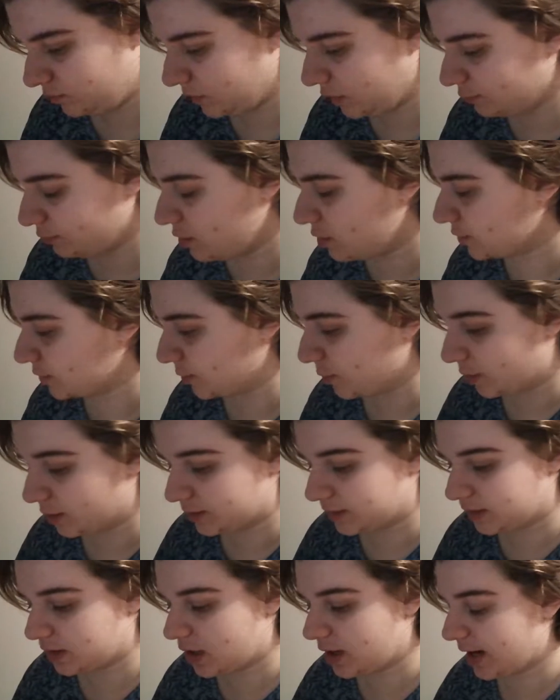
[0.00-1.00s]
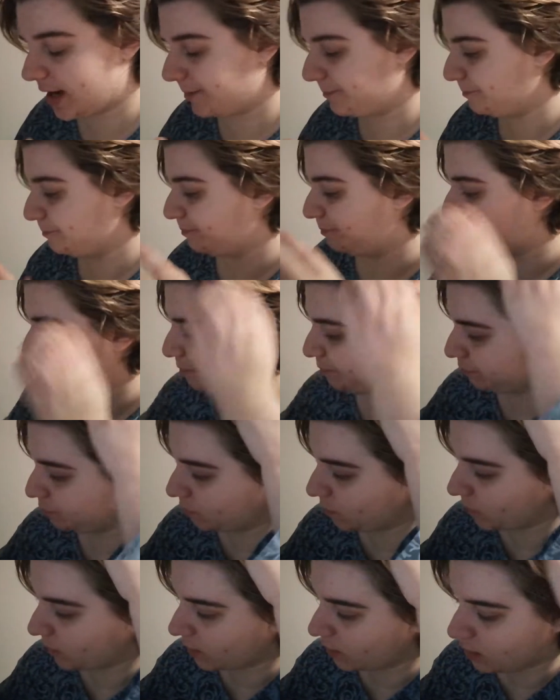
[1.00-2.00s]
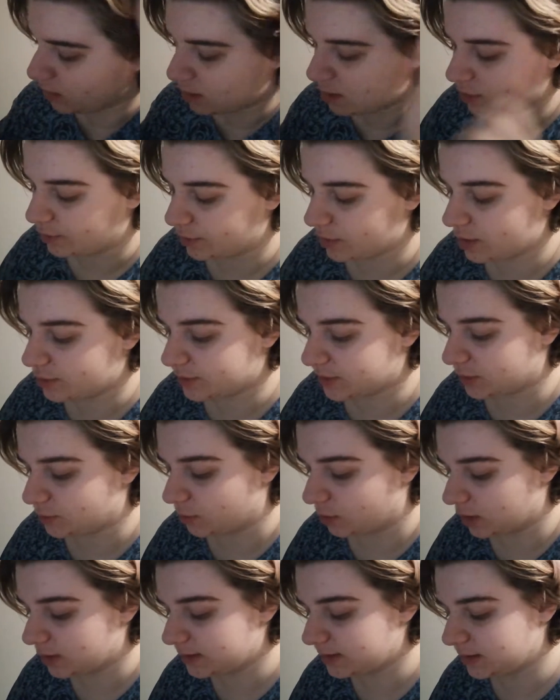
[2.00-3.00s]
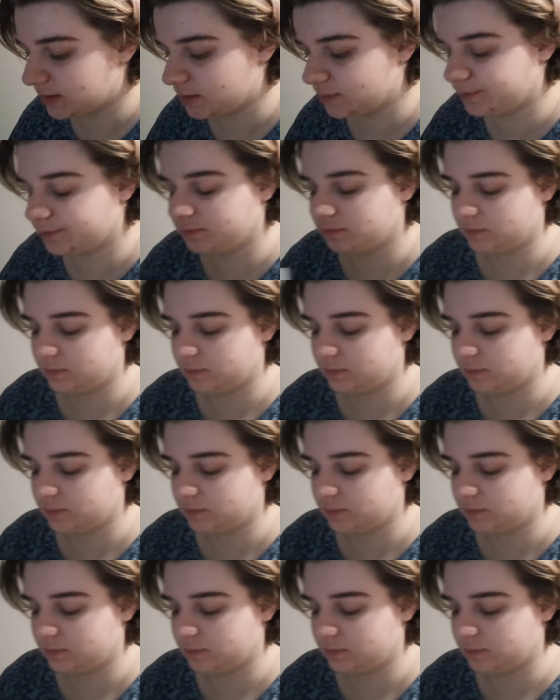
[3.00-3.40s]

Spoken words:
Rose quartz. Okay. Rose quartz